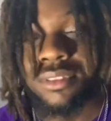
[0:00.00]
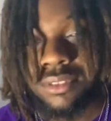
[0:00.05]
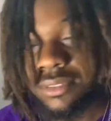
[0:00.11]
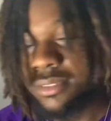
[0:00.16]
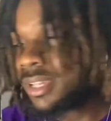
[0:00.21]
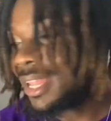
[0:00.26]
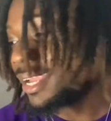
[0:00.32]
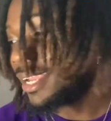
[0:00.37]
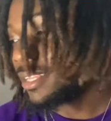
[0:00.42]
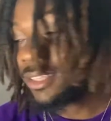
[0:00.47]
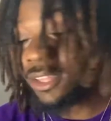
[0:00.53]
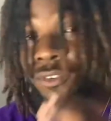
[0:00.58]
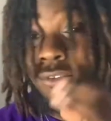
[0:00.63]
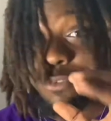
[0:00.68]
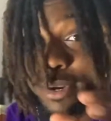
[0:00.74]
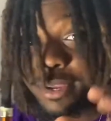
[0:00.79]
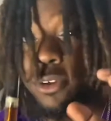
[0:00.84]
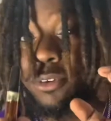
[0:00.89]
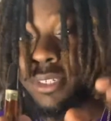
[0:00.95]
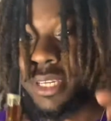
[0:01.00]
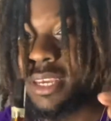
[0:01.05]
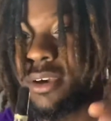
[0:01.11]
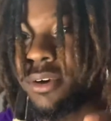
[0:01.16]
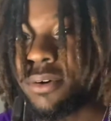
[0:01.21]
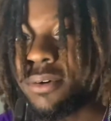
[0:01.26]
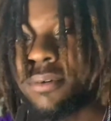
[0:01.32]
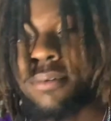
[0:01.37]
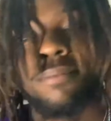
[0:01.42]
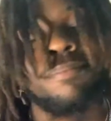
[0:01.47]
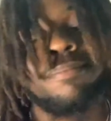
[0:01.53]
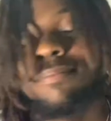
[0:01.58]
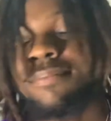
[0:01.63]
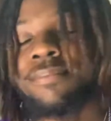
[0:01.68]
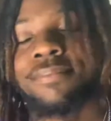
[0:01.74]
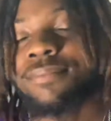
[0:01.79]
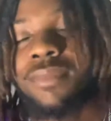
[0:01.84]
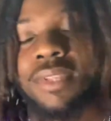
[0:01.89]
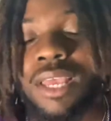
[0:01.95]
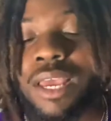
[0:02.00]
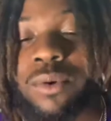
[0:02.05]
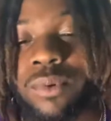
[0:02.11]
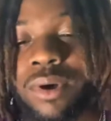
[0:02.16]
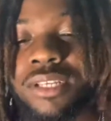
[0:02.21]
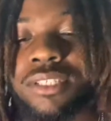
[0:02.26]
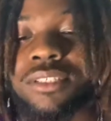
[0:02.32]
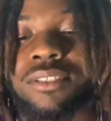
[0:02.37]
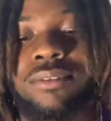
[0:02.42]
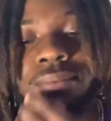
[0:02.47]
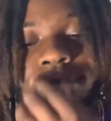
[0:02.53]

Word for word: like the real deal. It wasn't.